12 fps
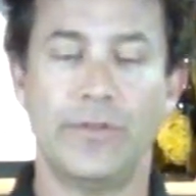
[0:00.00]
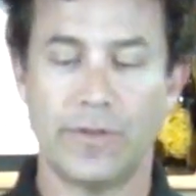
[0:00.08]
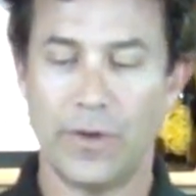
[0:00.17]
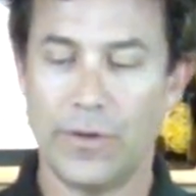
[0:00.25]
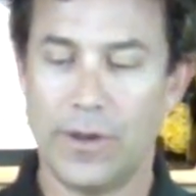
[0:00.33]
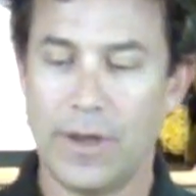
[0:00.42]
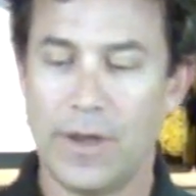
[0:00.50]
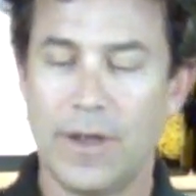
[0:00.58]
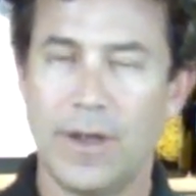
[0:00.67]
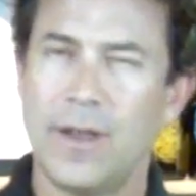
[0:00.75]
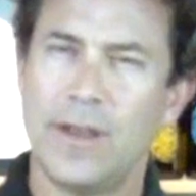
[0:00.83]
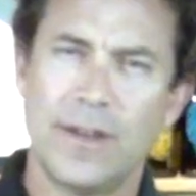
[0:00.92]
So
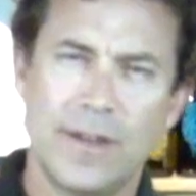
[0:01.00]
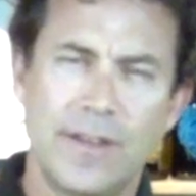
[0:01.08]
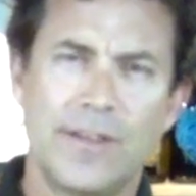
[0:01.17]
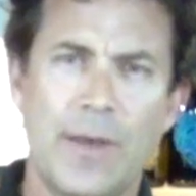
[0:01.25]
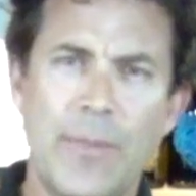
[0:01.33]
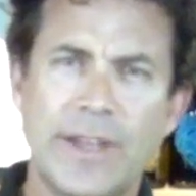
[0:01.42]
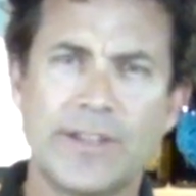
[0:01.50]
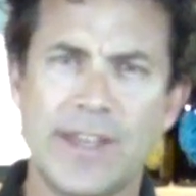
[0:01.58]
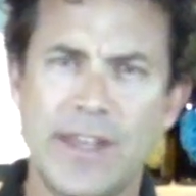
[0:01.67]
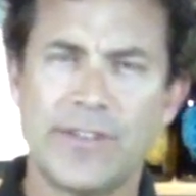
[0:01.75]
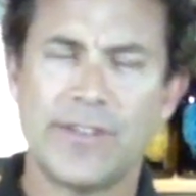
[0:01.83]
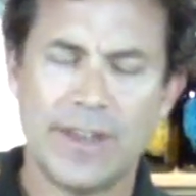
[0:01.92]
does that make
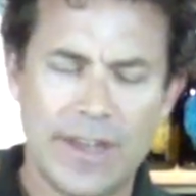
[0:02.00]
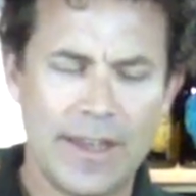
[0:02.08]
sense?